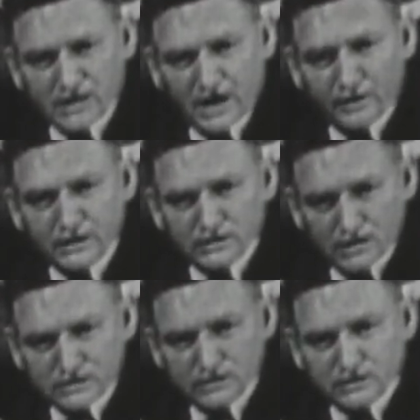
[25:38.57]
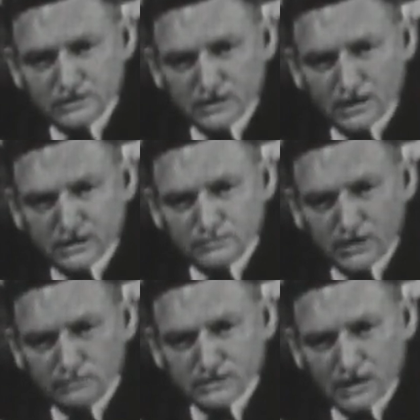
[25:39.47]
accounting such as the Gillette
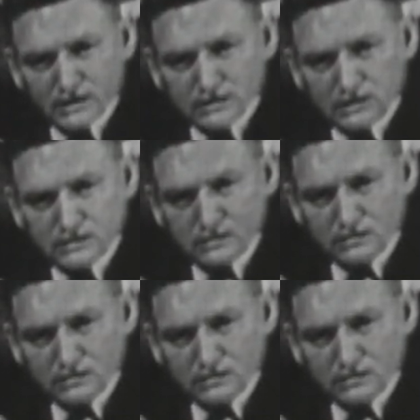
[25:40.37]
Committee was asking?